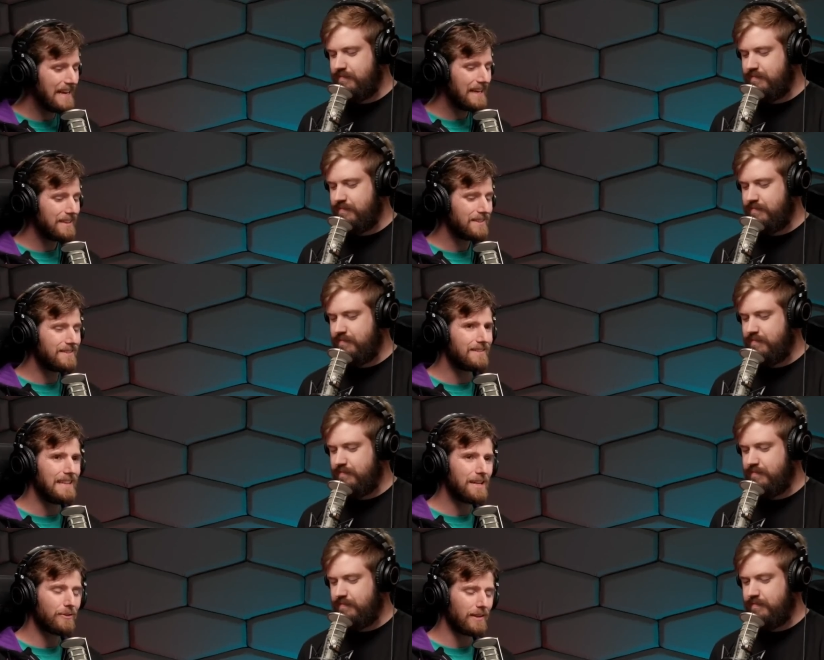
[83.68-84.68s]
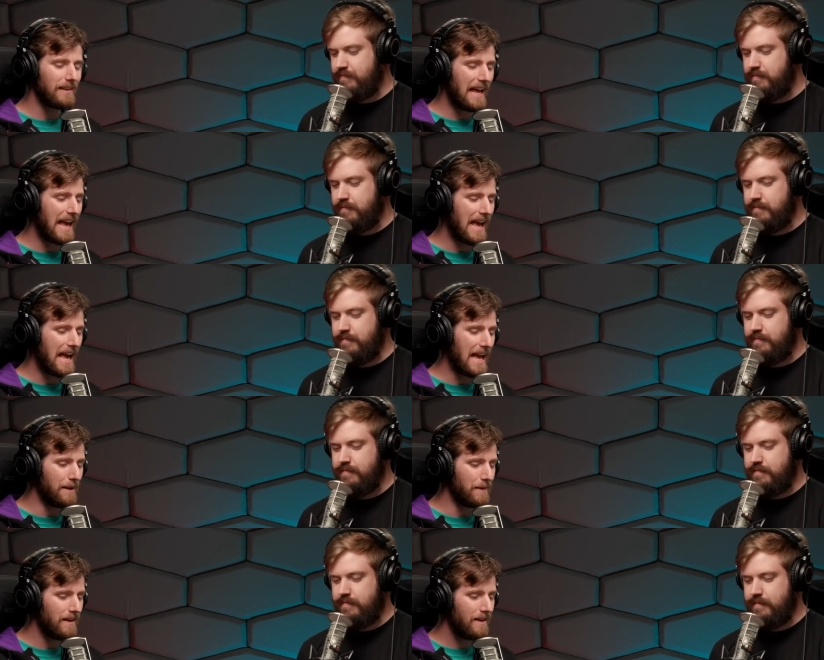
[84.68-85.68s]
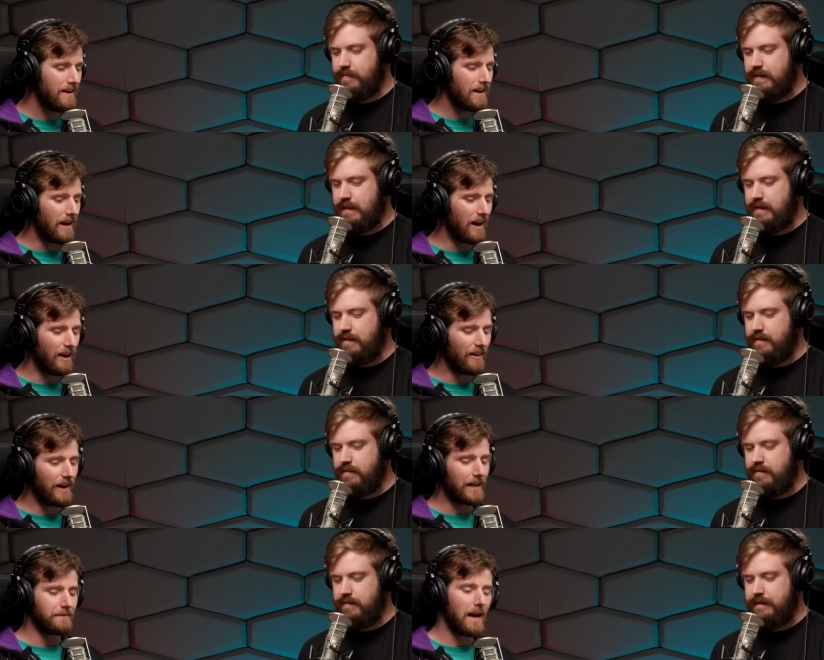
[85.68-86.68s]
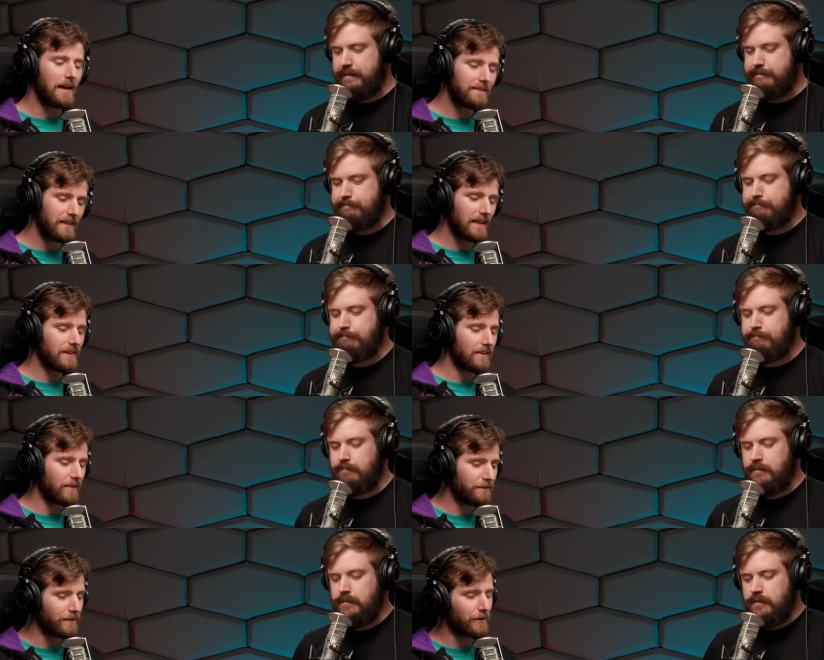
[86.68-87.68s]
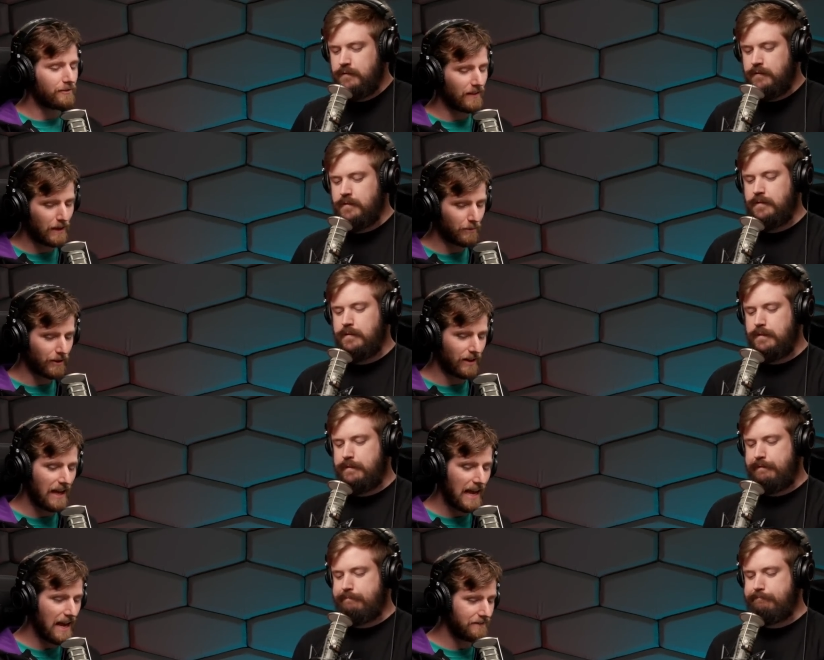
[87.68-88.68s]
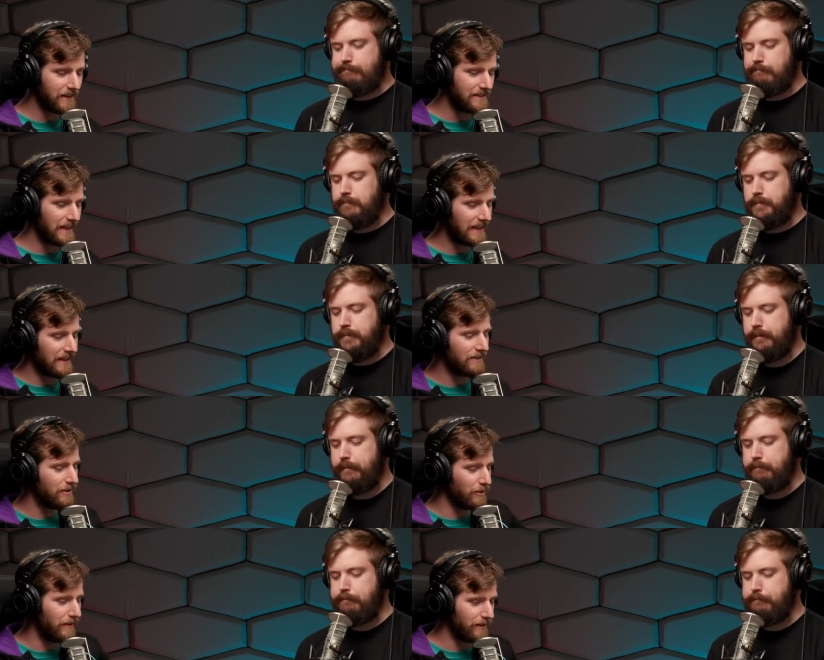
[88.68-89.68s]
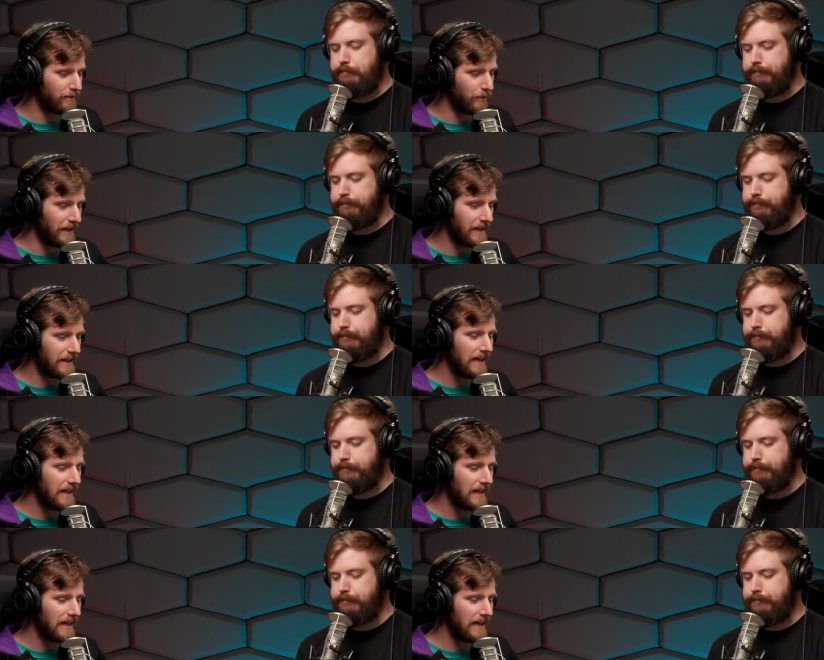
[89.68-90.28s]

Speaker 1: Secretlab. All right. I think the first thing we're going to have to dig into this week